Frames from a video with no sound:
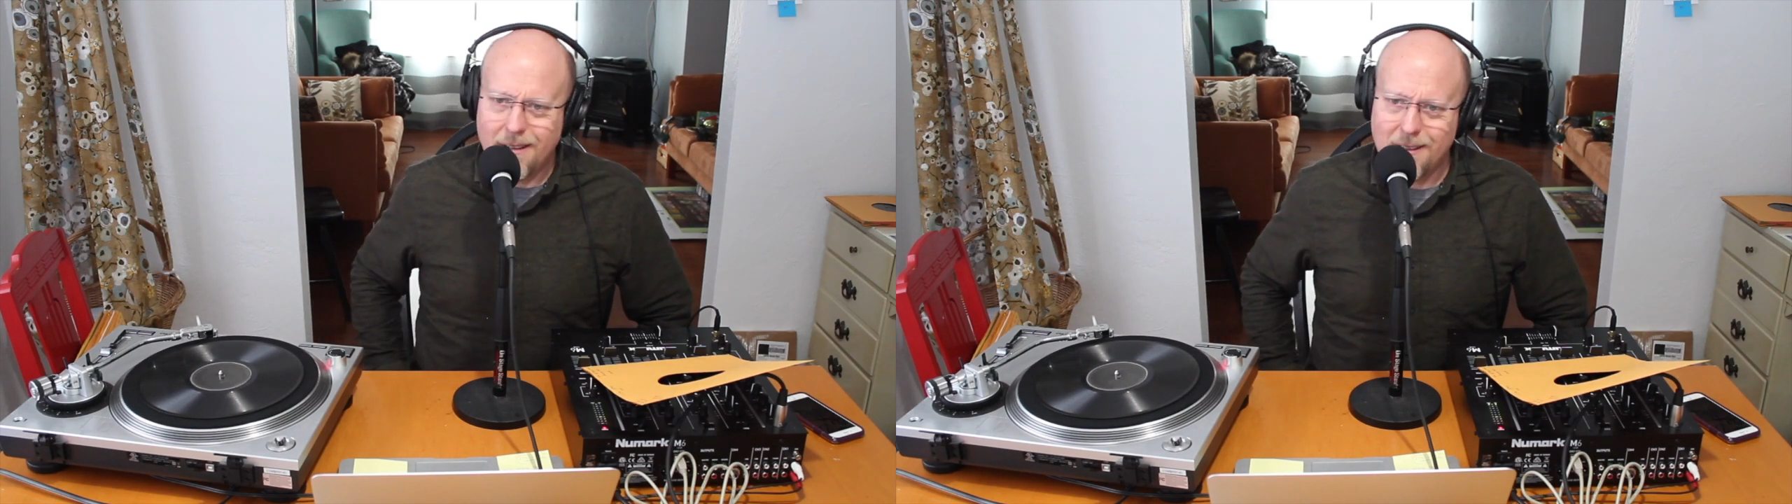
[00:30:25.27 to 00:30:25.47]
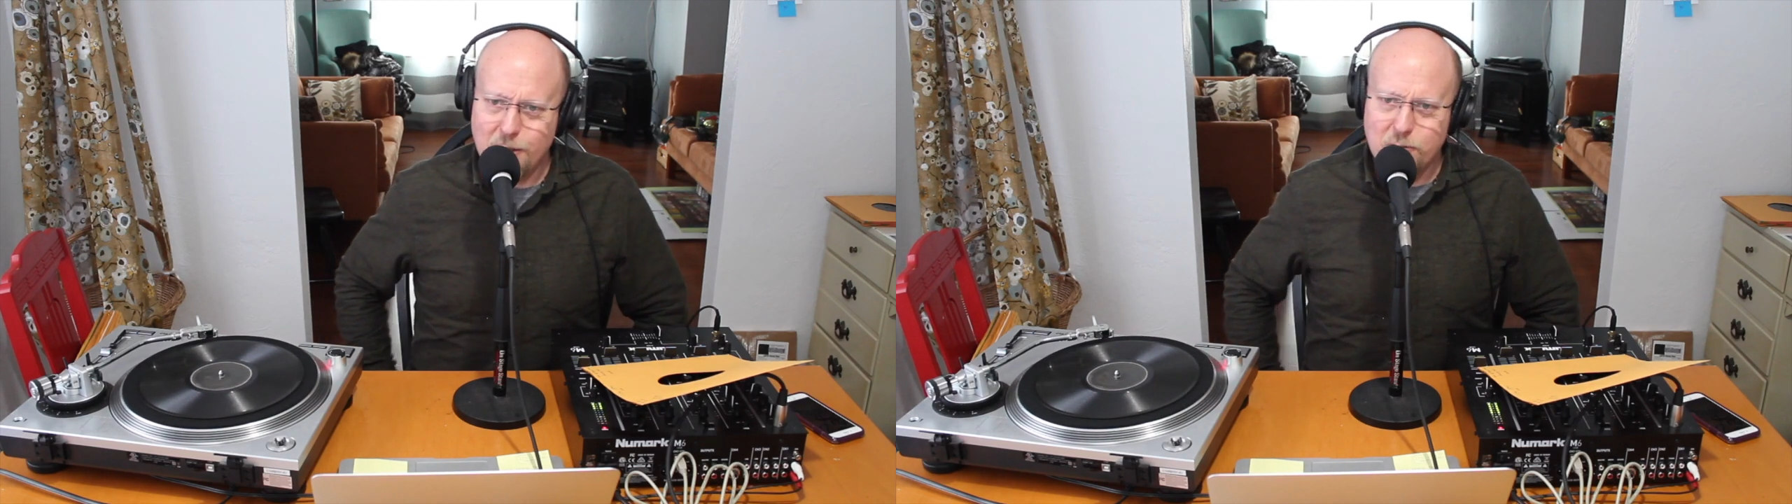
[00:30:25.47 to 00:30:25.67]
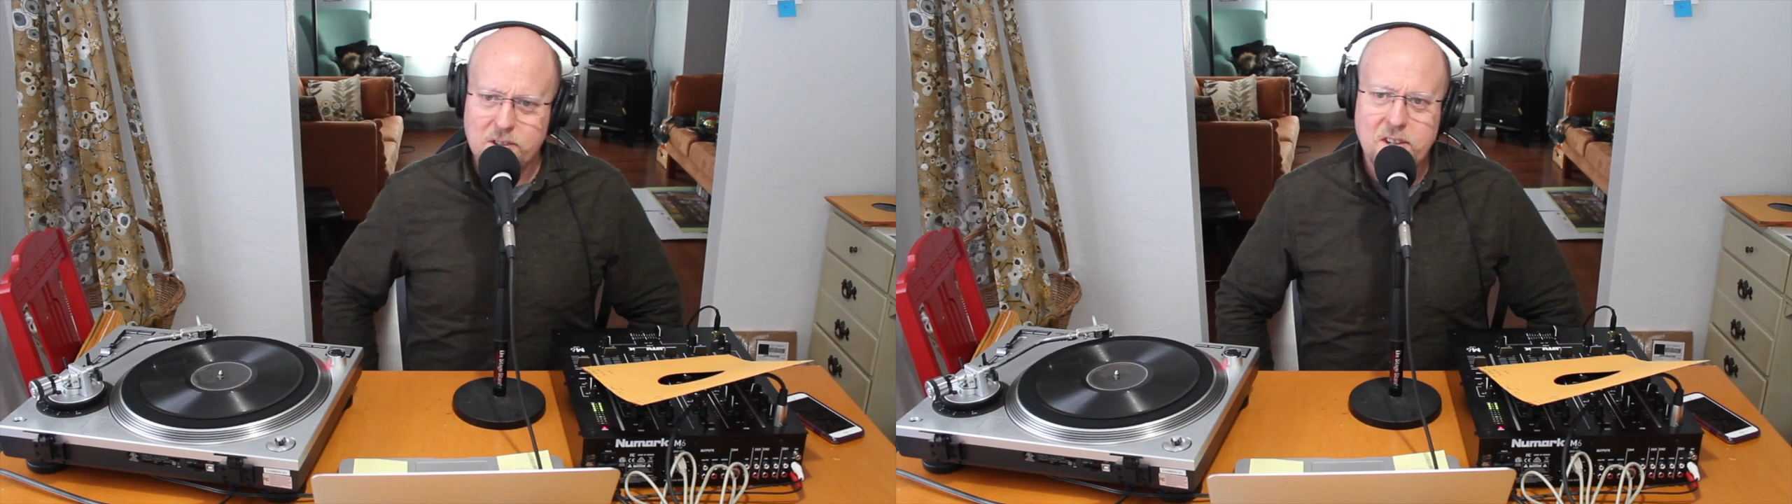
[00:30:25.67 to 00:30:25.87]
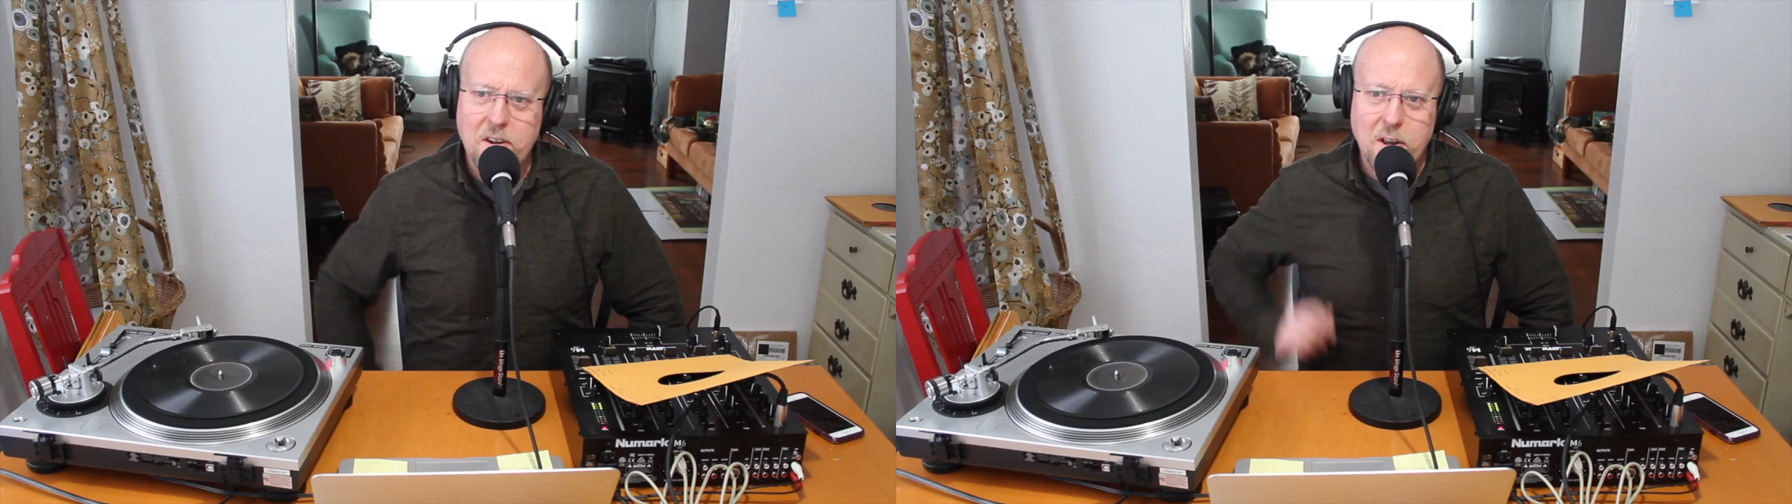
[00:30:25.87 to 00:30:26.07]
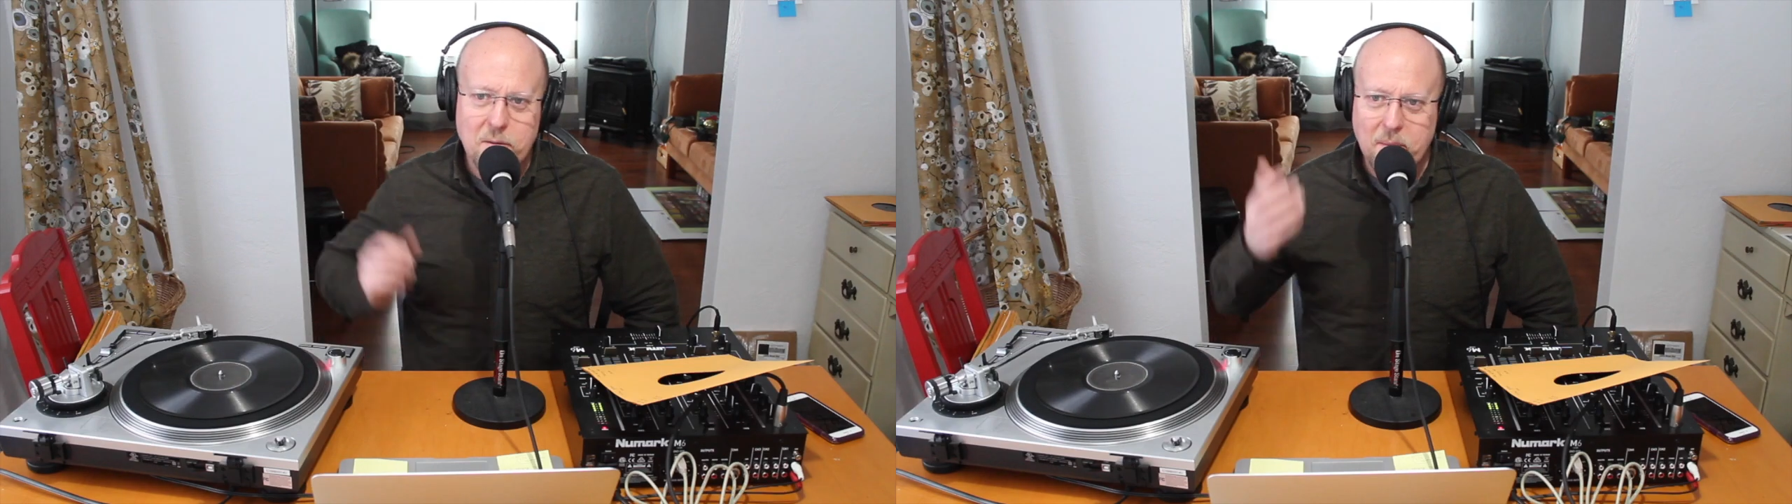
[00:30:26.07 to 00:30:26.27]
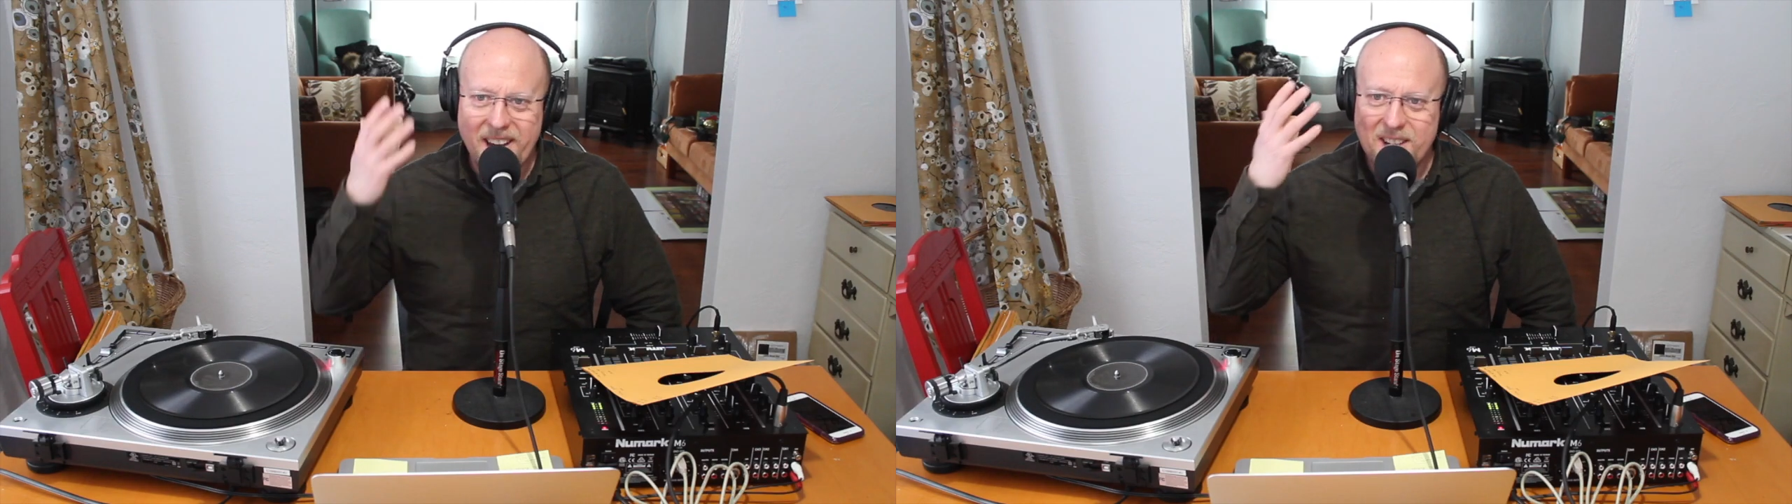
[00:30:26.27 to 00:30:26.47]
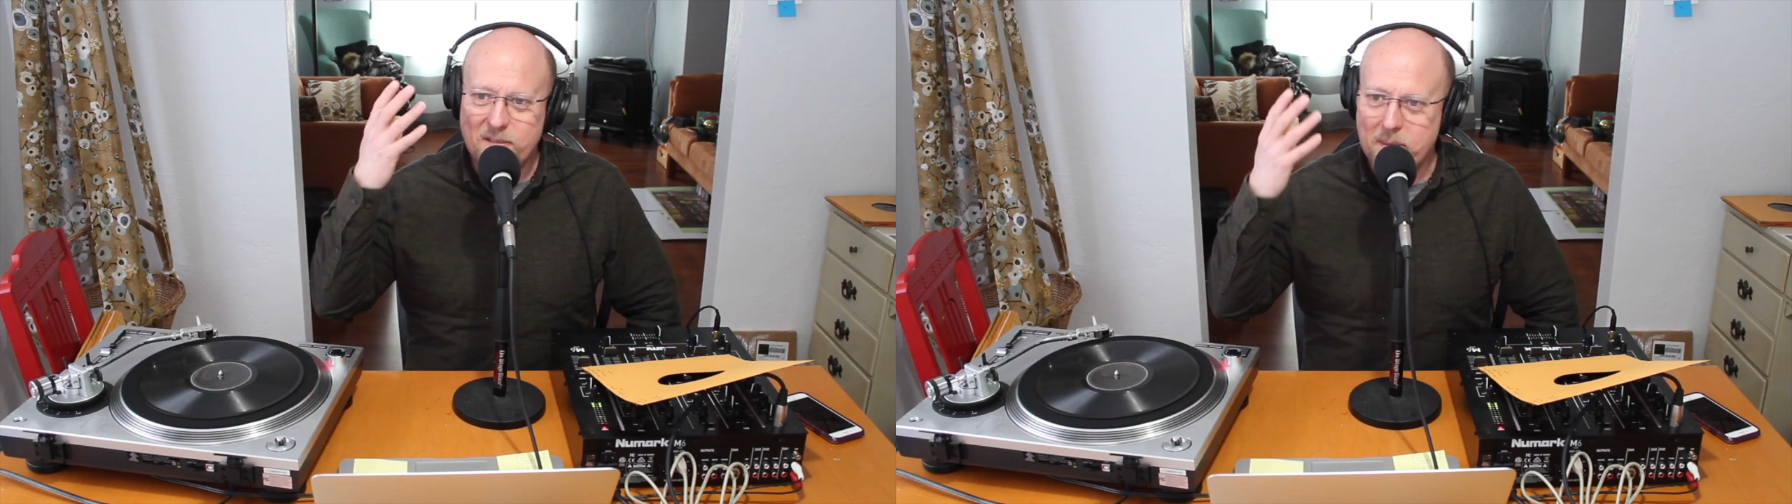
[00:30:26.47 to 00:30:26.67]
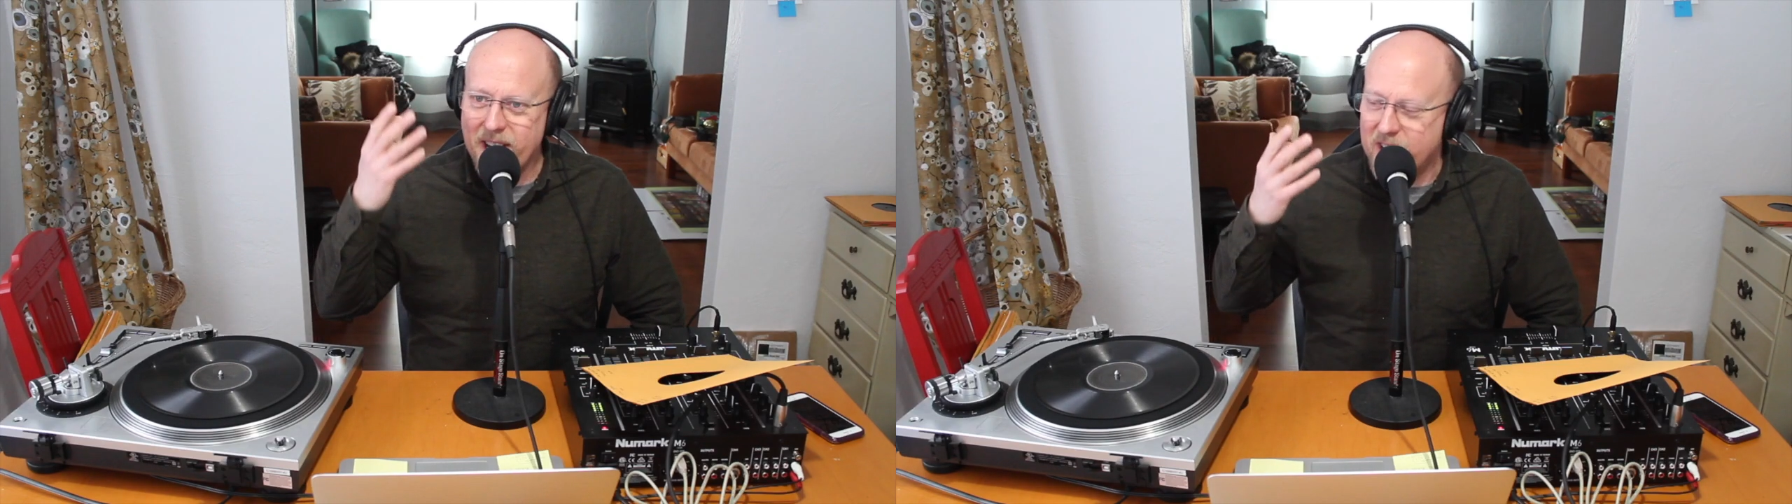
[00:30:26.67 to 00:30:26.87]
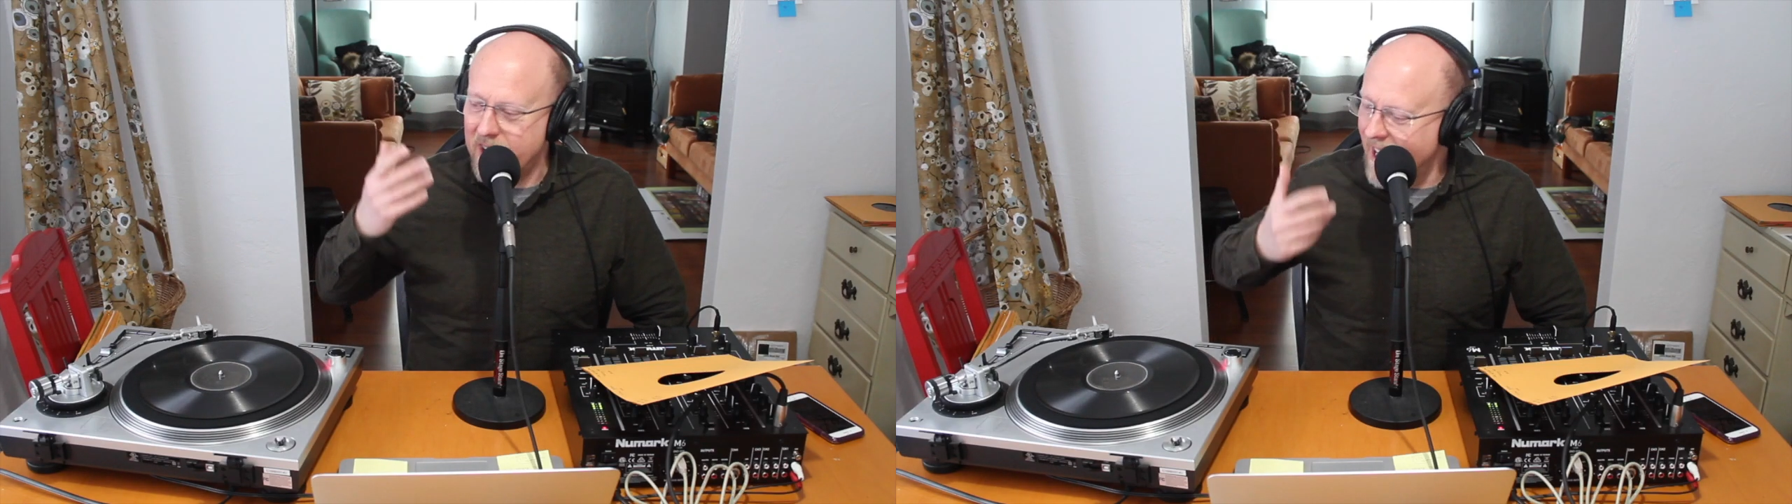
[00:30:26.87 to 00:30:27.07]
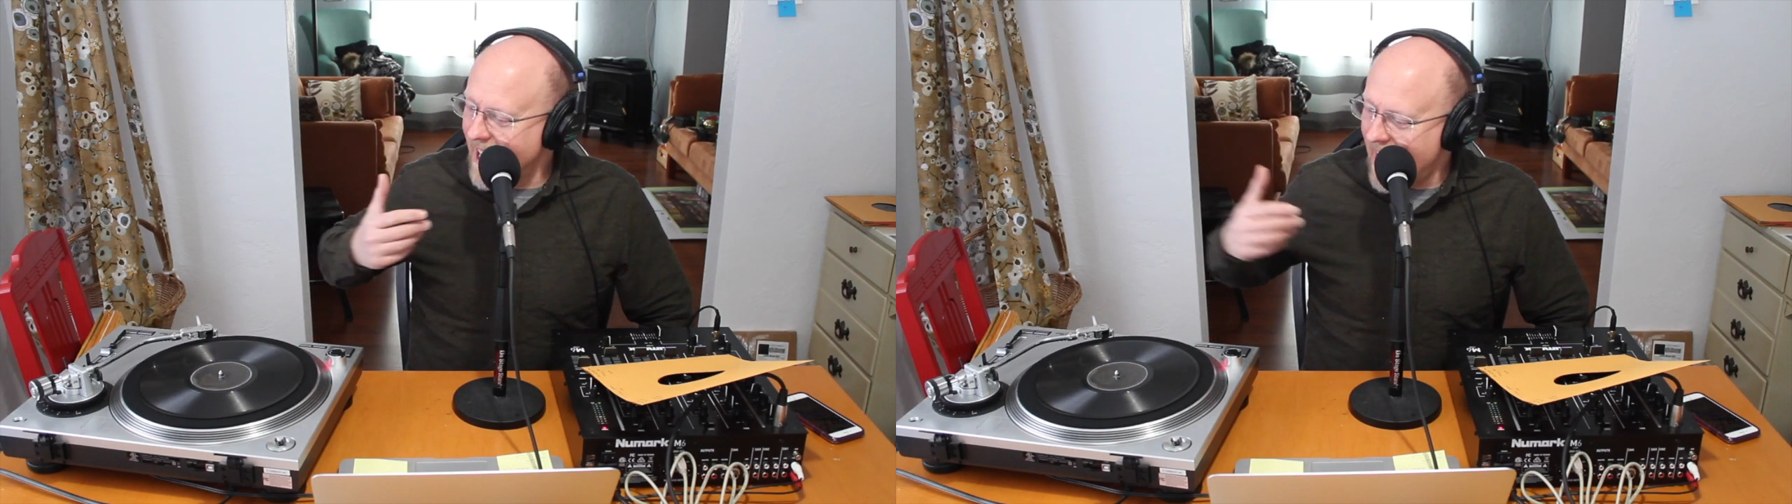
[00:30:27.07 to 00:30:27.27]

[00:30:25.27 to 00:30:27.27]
losing all of my information.